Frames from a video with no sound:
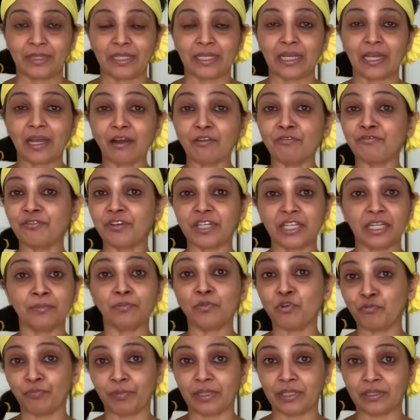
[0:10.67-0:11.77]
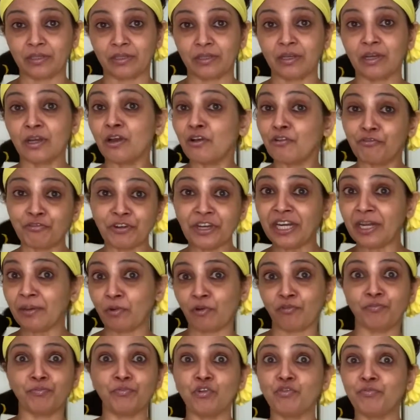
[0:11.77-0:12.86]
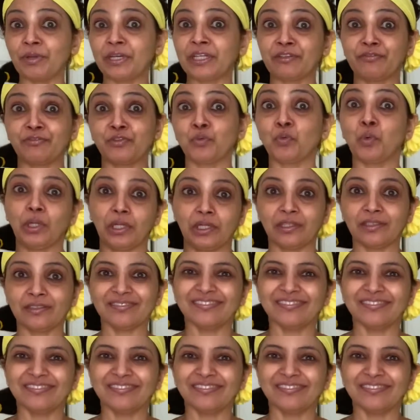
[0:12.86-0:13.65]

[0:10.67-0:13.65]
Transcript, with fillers: Comfort in movement. Freedom of movement, if you will.